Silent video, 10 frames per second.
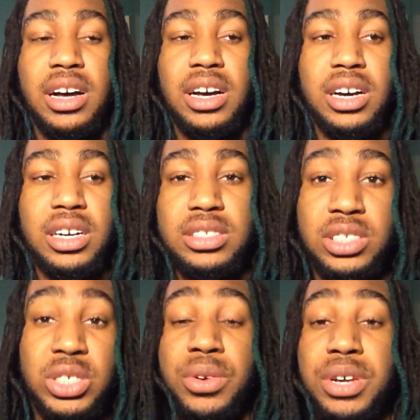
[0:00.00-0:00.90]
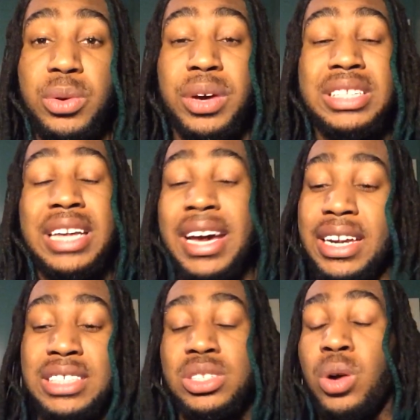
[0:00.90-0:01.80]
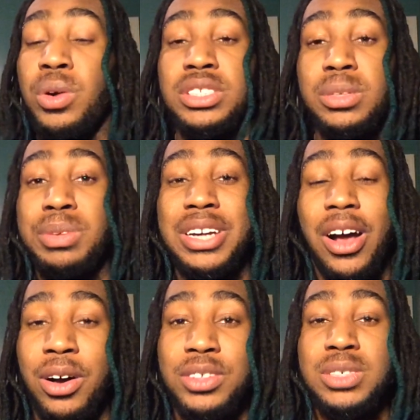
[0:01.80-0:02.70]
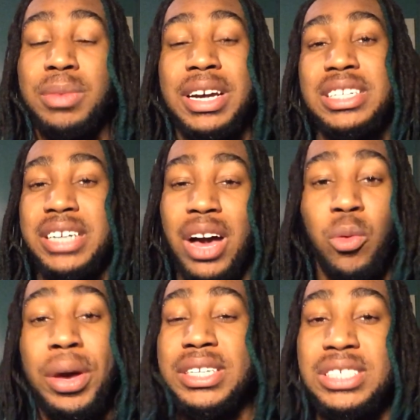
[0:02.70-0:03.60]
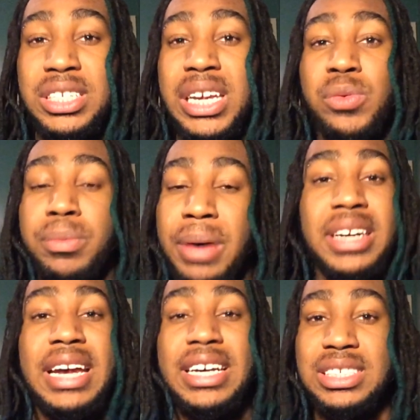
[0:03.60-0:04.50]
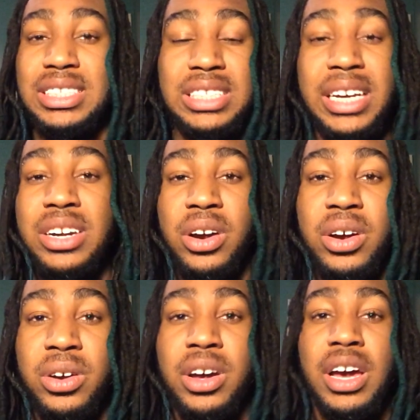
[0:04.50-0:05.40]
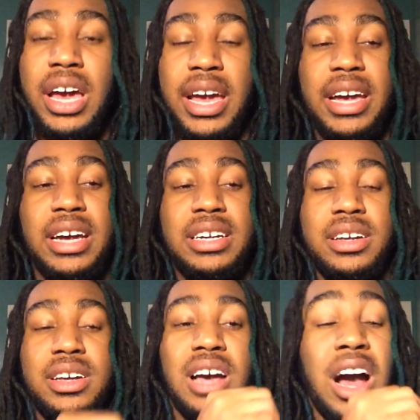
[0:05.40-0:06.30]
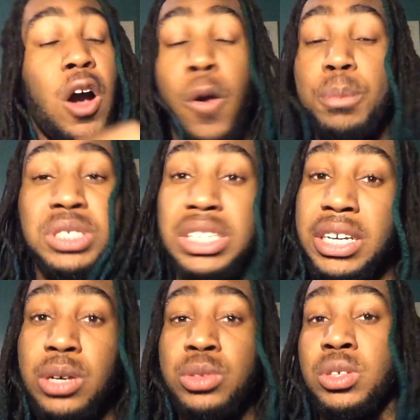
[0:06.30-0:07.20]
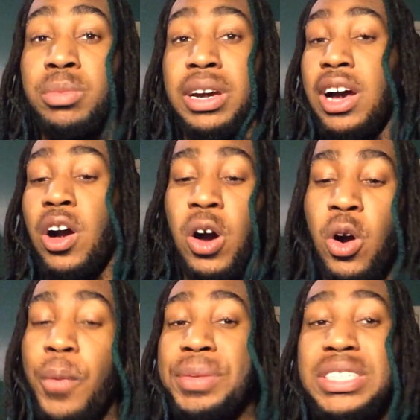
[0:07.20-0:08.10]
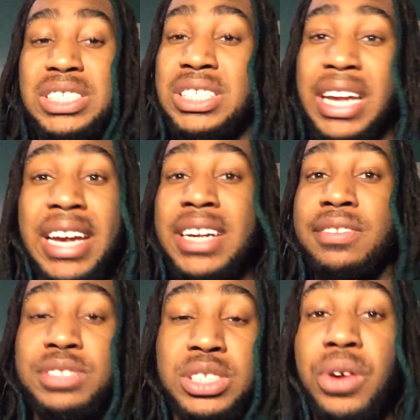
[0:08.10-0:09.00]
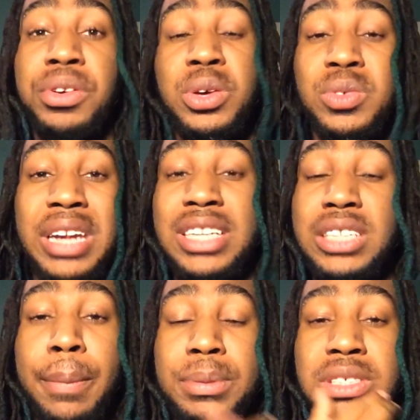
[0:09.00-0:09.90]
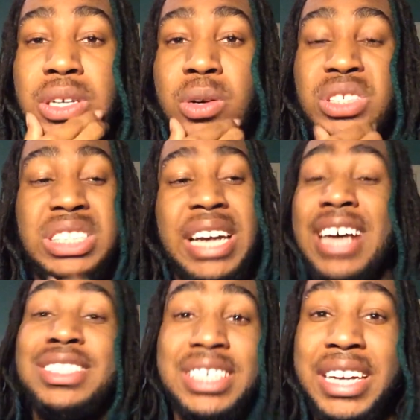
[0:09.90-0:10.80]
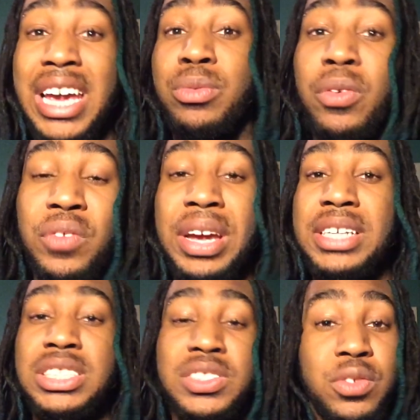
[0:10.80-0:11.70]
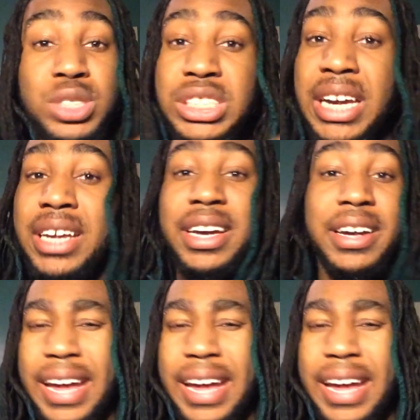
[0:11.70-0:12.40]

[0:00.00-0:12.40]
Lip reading: Seryu, and that is going to be awesome. I cannot wait to see what Mine has to say to her, and I hope she kills her, man. I hope this is the end of Seryu next episode. She has to get revenge for Shele.